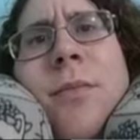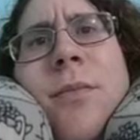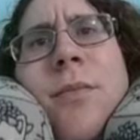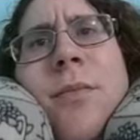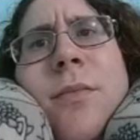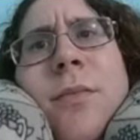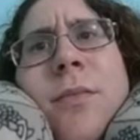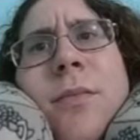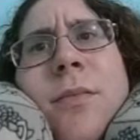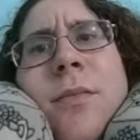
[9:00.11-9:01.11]

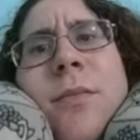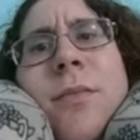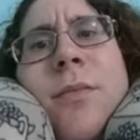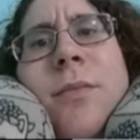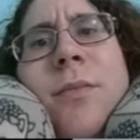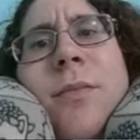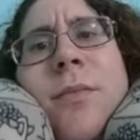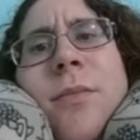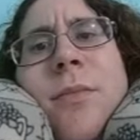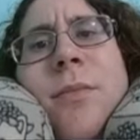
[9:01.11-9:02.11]

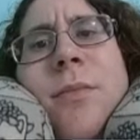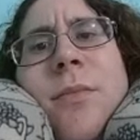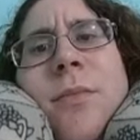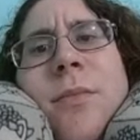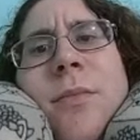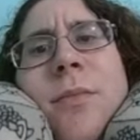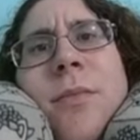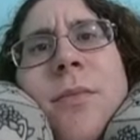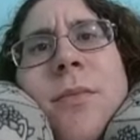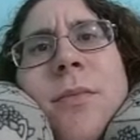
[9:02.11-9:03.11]

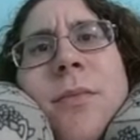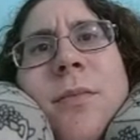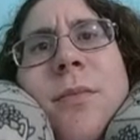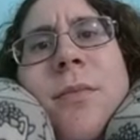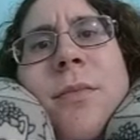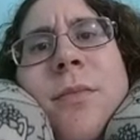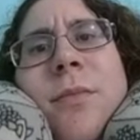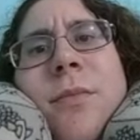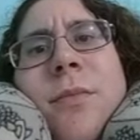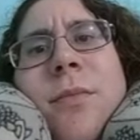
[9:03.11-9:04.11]

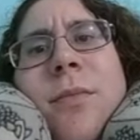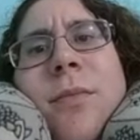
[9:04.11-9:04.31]
This person isn't speaking.